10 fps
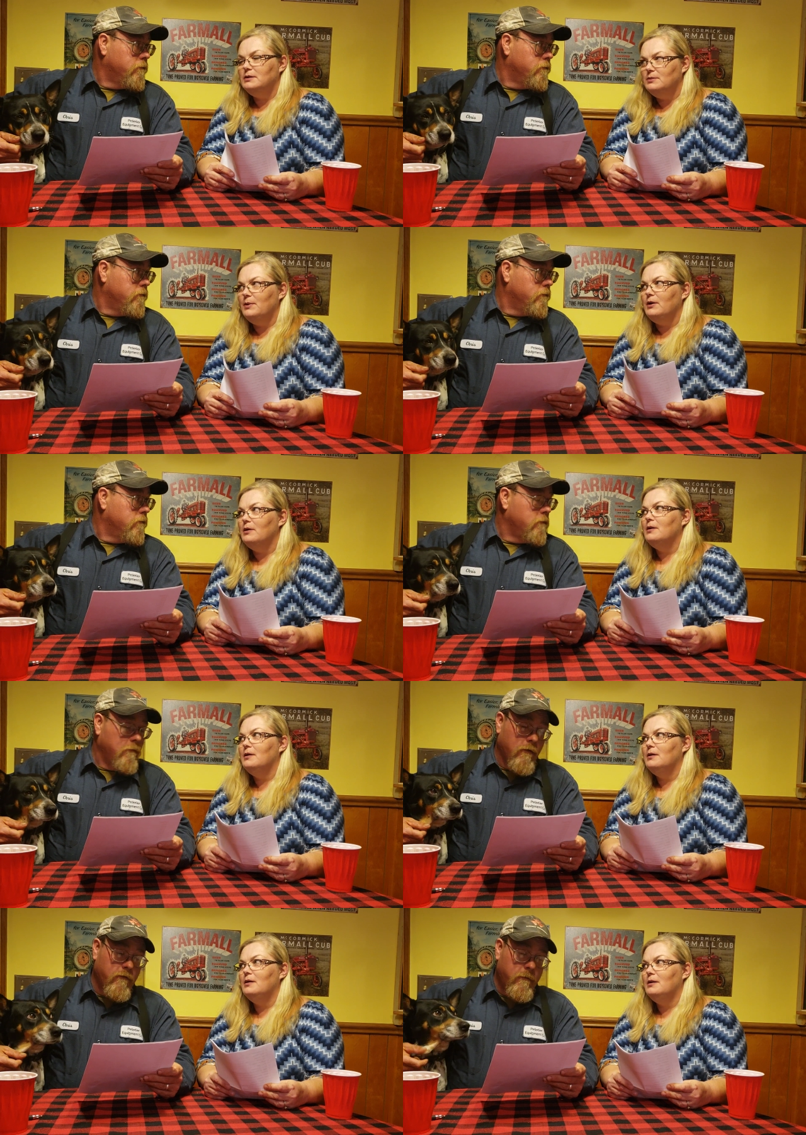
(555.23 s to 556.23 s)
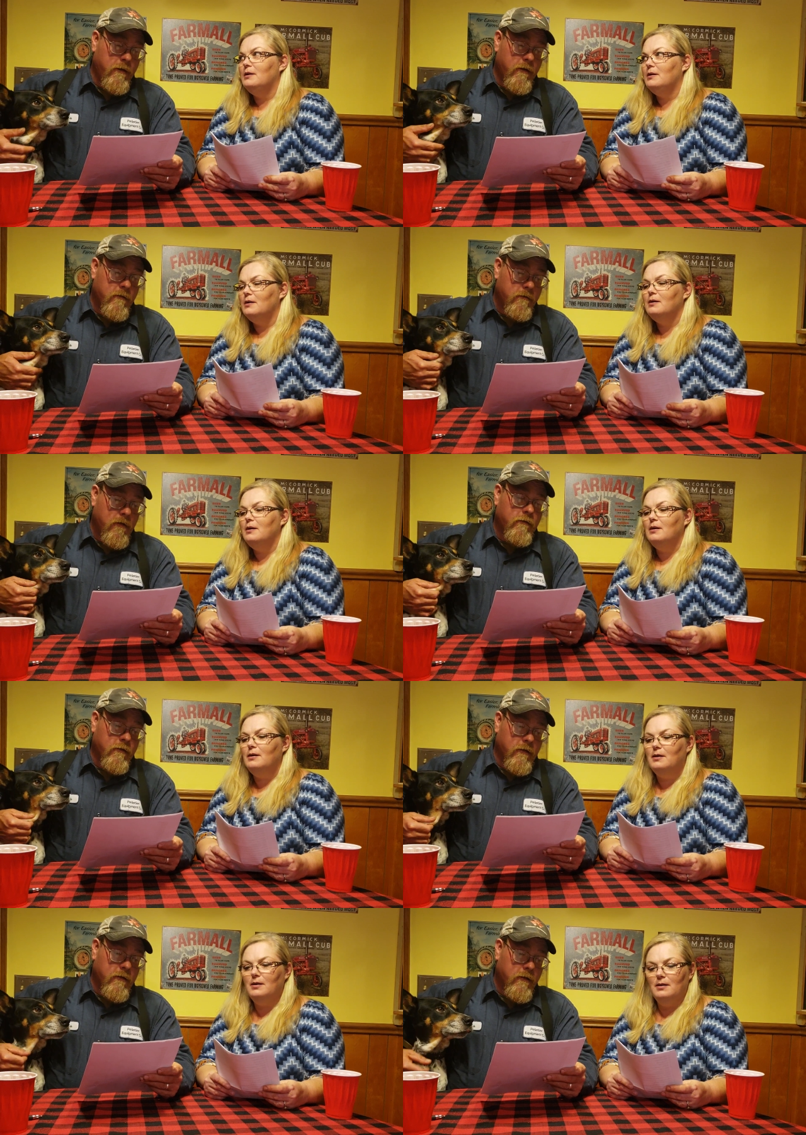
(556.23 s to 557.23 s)
Speaker 1: It's a beer. Of a beer?
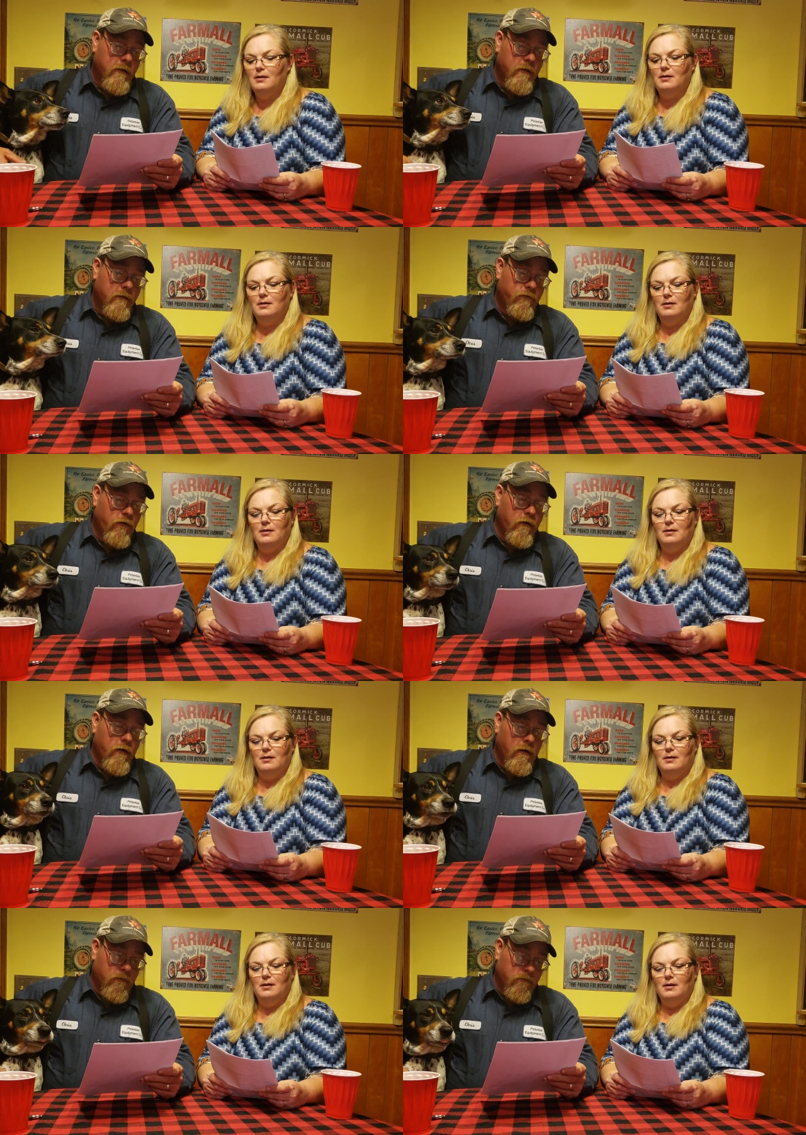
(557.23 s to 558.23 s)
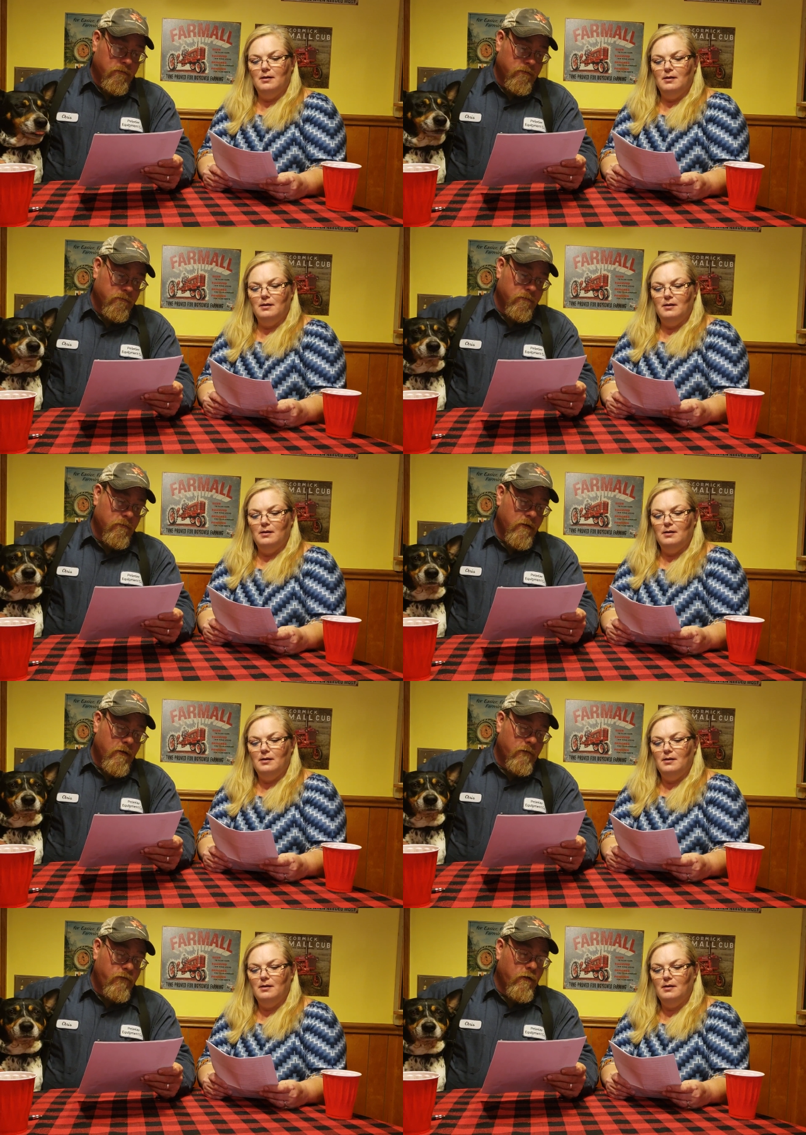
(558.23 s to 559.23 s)
Okay. Foot on.
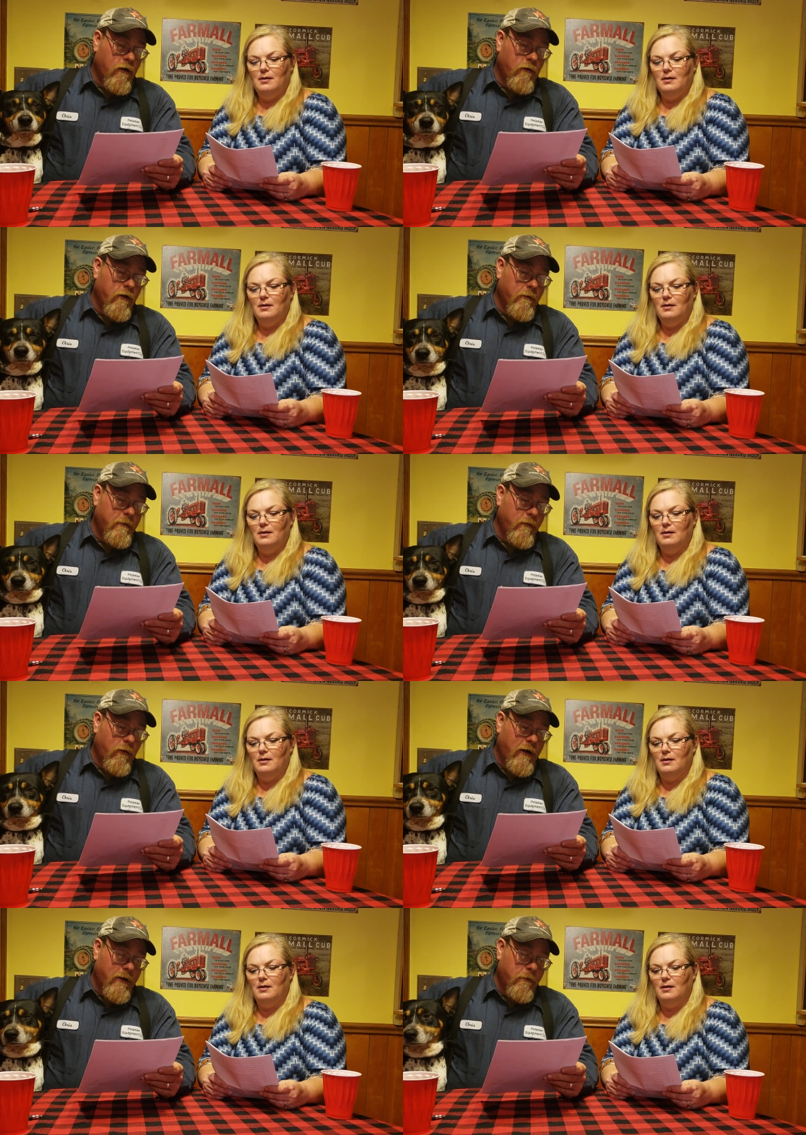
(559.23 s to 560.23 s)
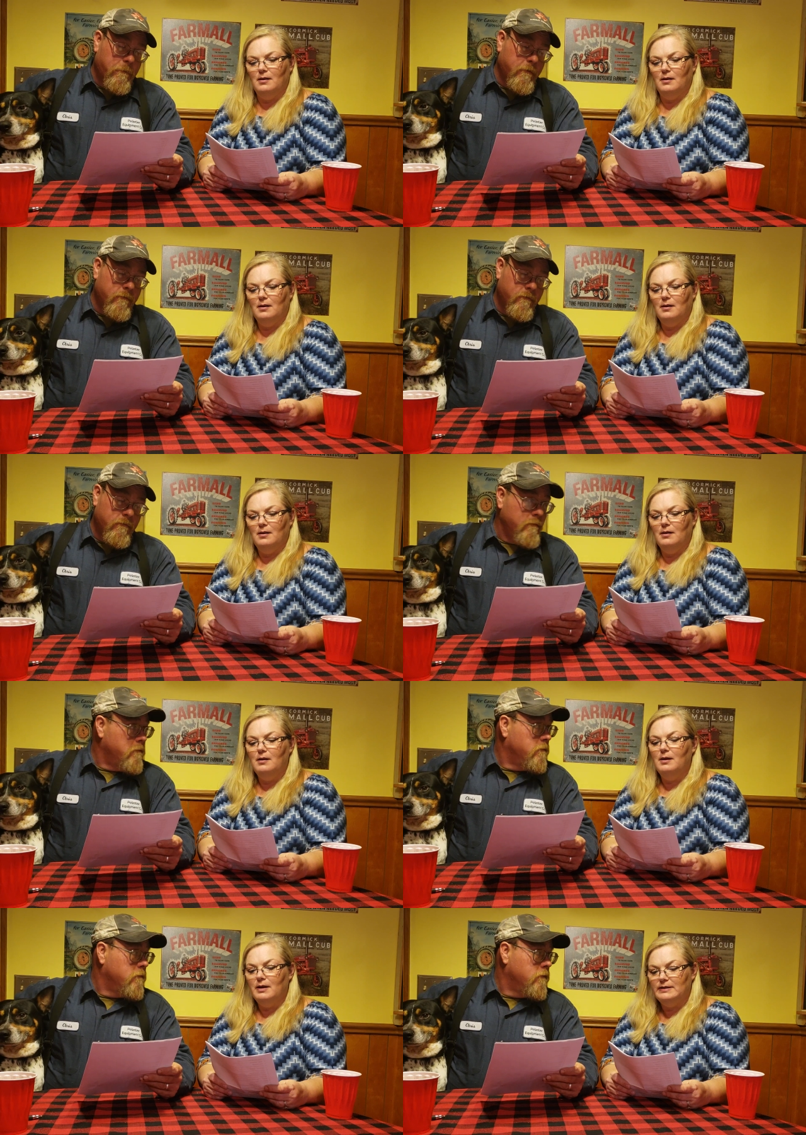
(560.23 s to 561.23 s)
Foot on here be wide open.
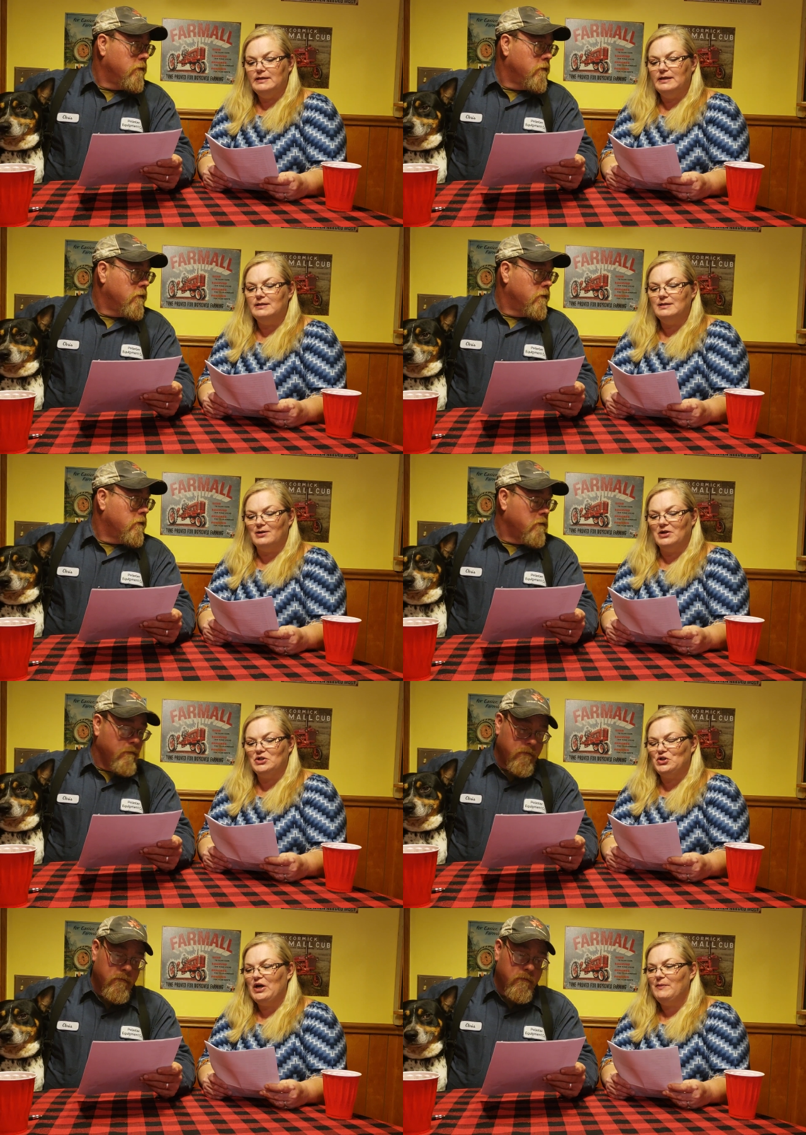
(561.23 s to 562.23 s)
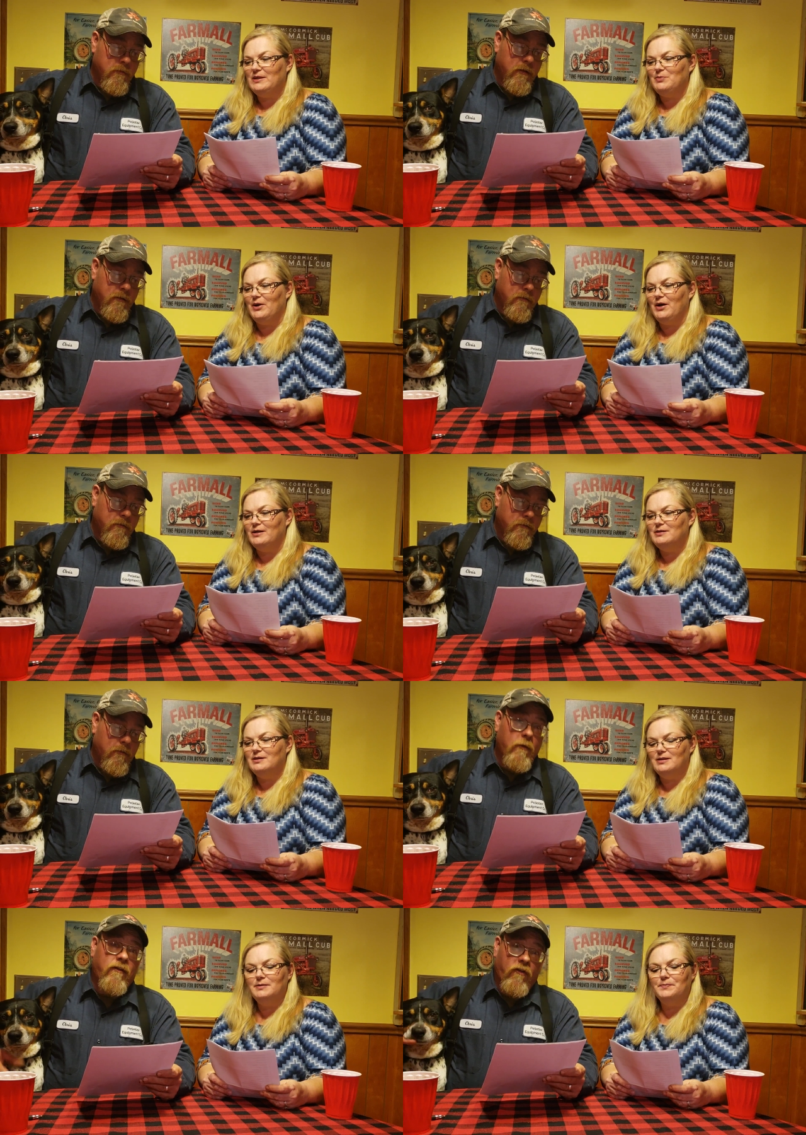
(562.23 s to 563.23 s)
Speaker 2: Intense or extreme experience.
Speaker 1: Yeah.
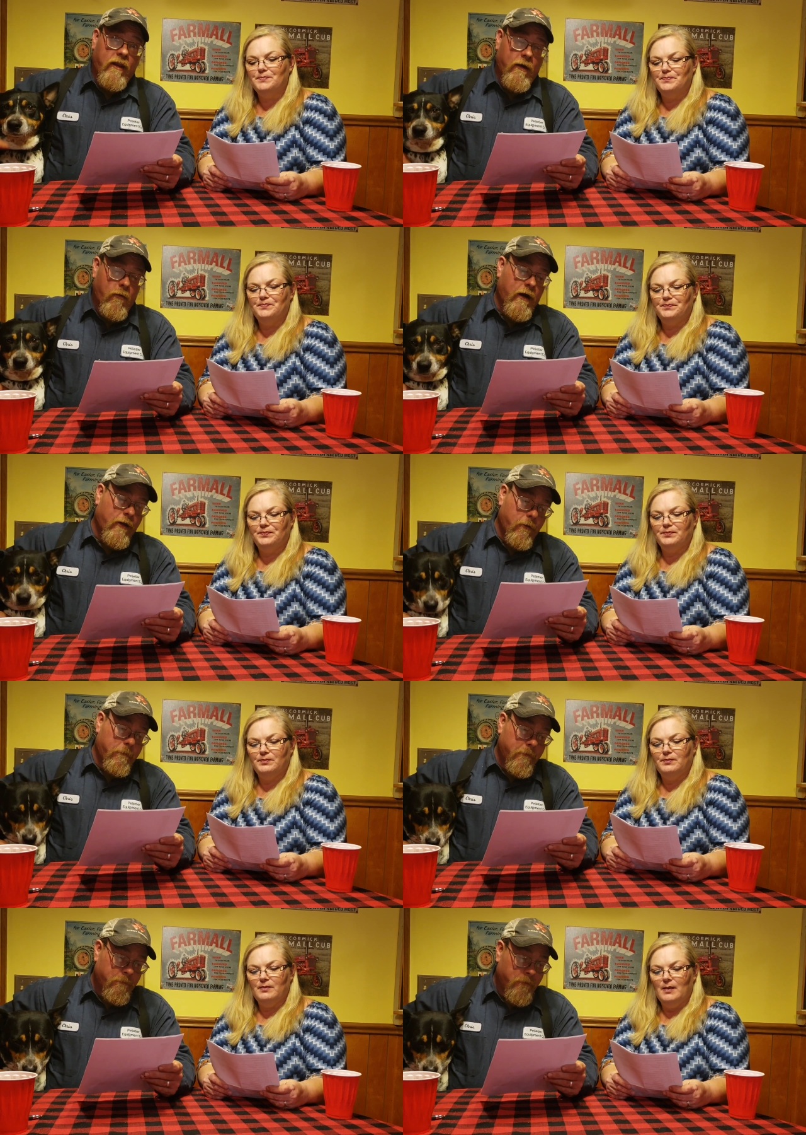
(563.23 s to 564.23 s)
Well, we'd say that wide open.